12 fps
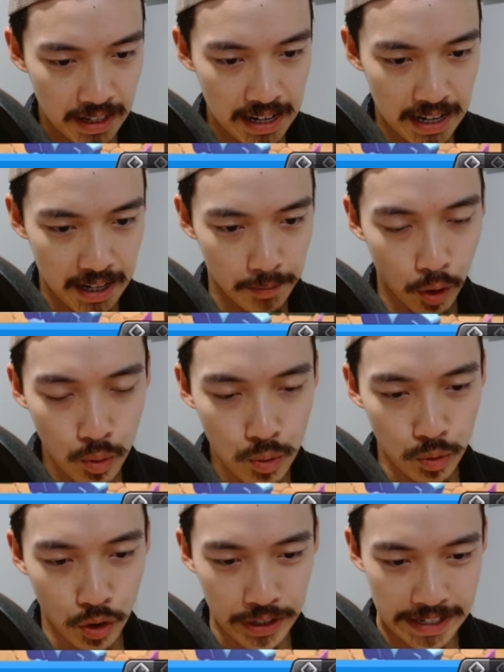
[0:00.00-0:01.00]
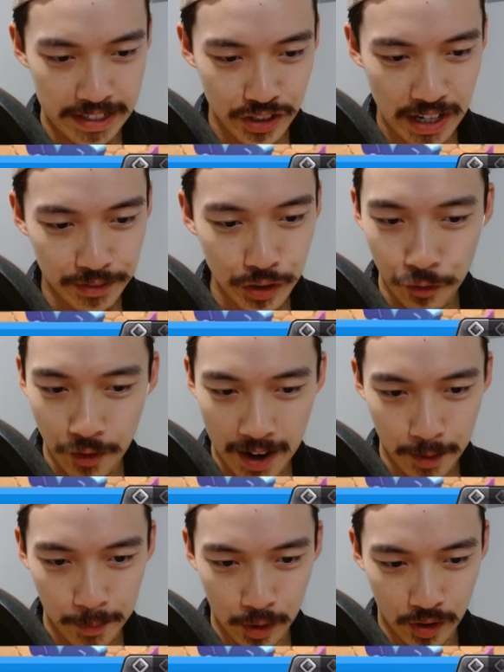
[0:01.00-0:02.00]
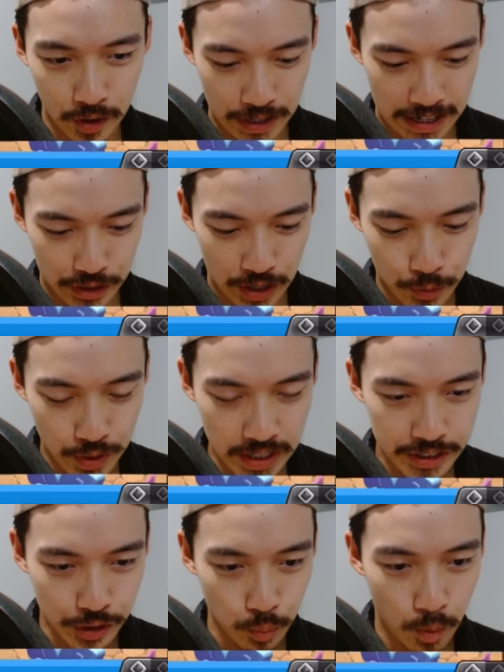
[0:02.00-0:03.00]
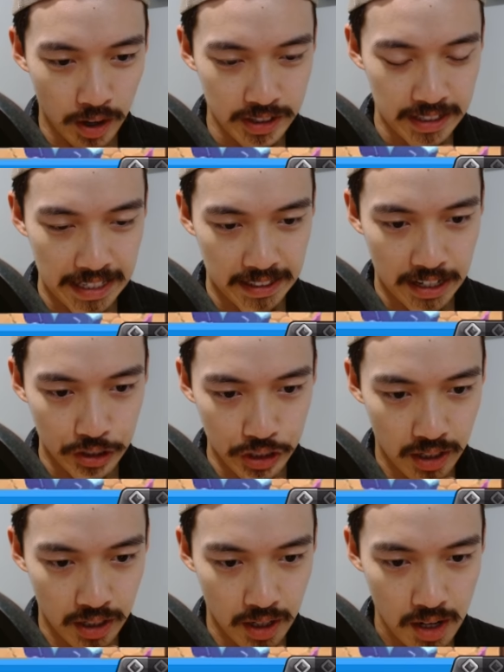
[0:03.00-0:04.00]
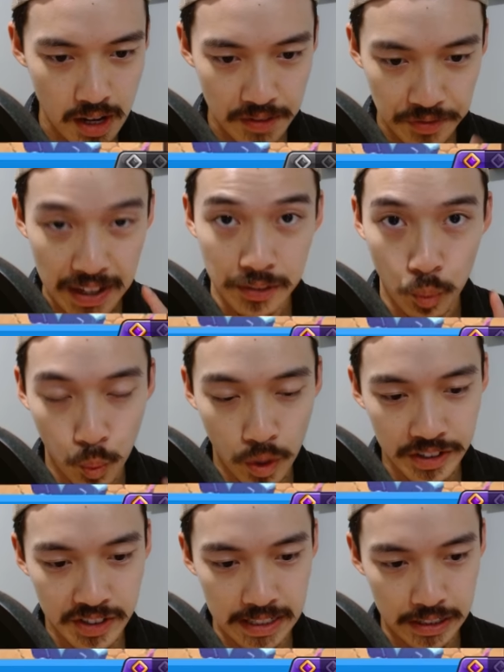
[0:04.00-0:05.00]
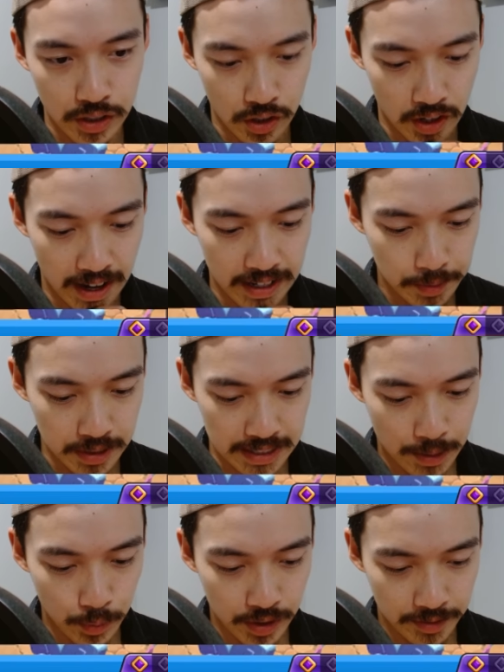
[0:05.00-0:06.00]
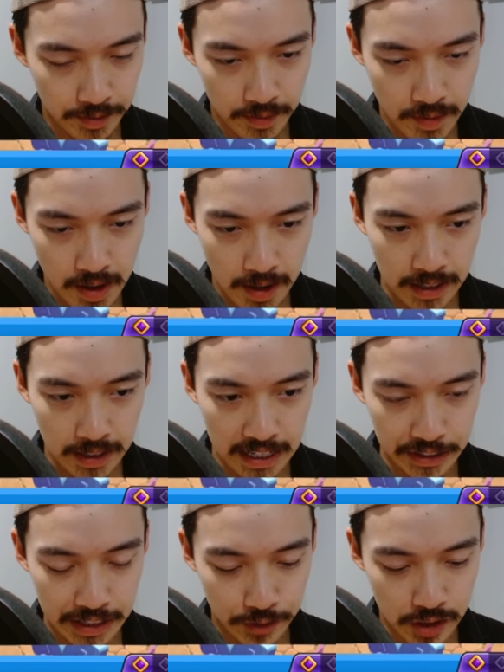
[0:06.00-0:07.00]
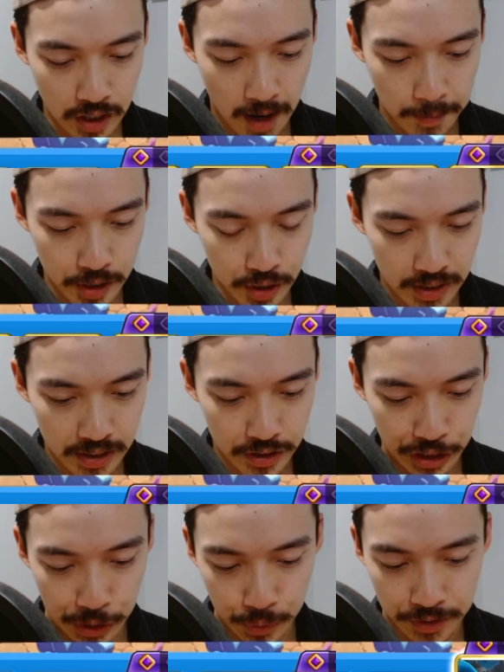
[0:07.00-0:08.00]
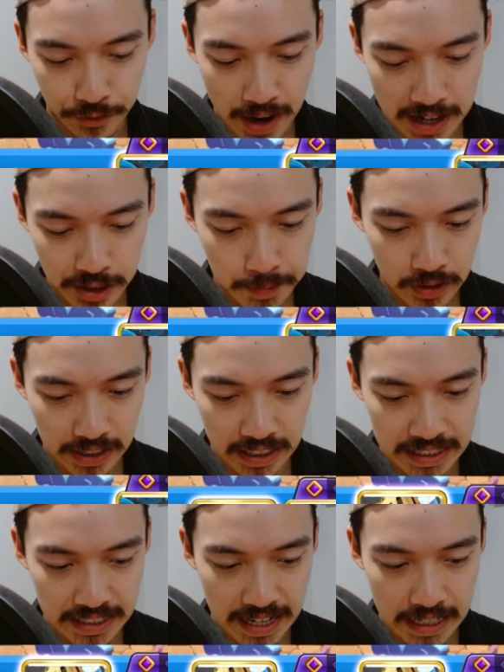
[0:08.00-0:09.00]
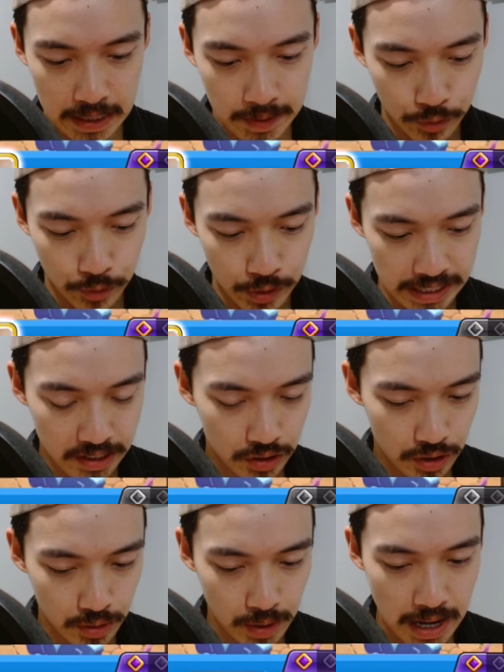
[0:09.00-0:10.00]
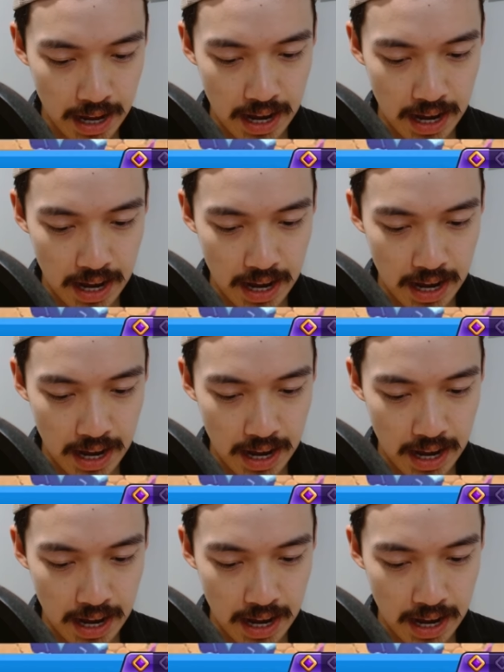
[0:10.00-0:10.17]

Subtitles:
Oh, okay, he's gonna have to go Fireball. Okay, so I really just wanted to get that one singular lineup, because that would kind of give us the opportunity to go with the Vine Spell and clean that up if we needed to.